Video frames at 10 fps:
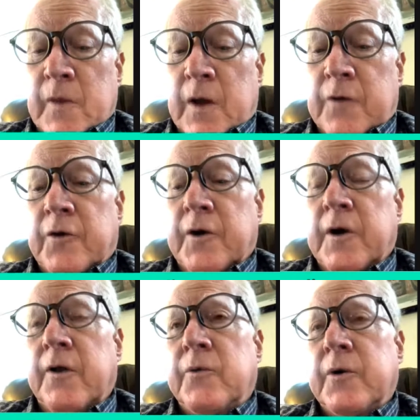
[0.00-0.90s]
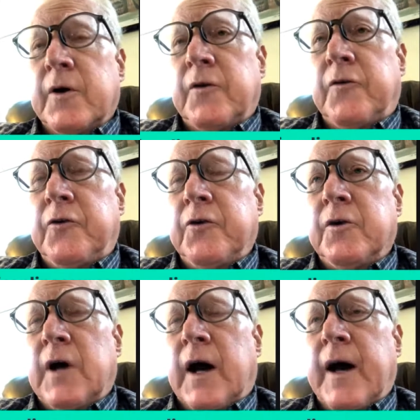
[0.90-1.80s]
So in other words, your
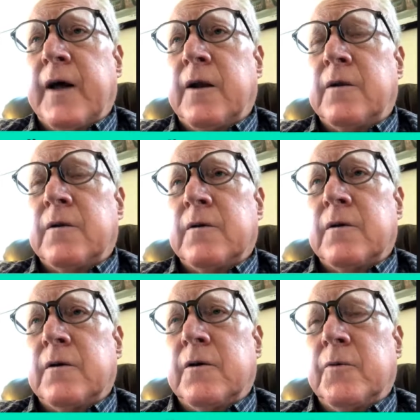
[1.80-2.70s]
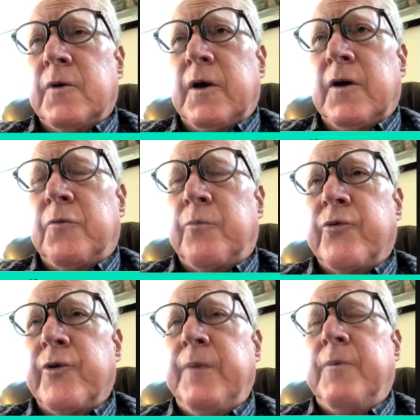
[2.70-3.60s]
diet is
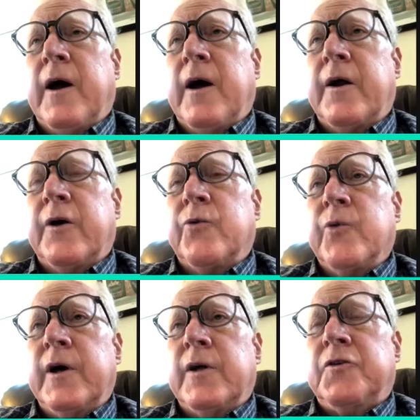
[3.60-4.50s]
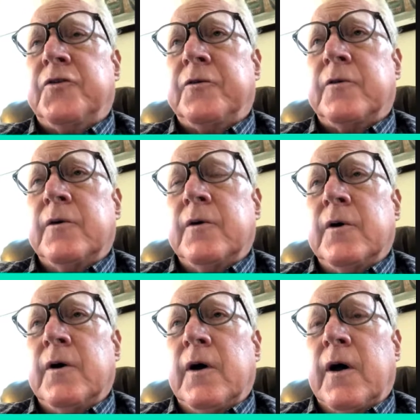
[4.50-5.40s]
prebiotic rich
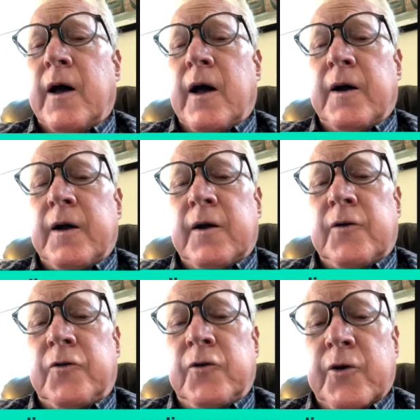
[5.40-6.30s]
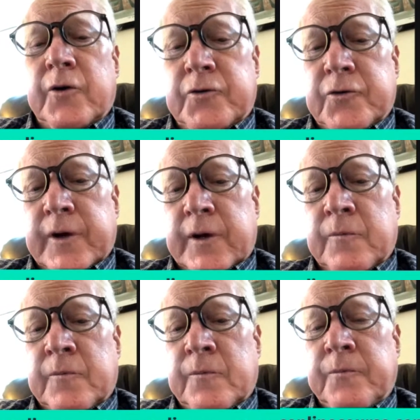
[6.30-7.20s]
and it's nurturing,
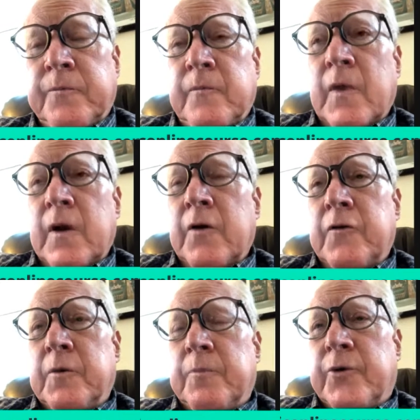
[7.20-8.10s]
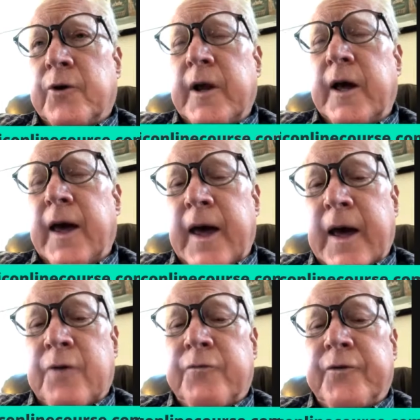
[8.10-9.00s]
supporting
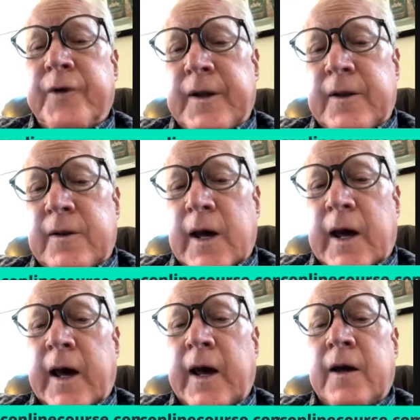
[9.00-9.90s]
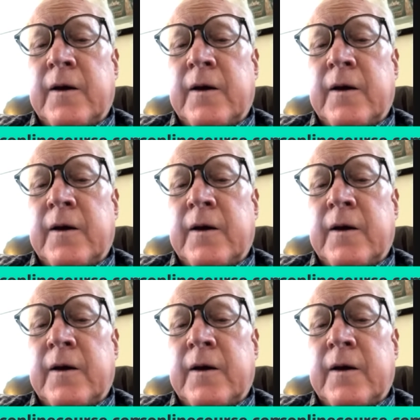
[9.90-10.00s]
every day,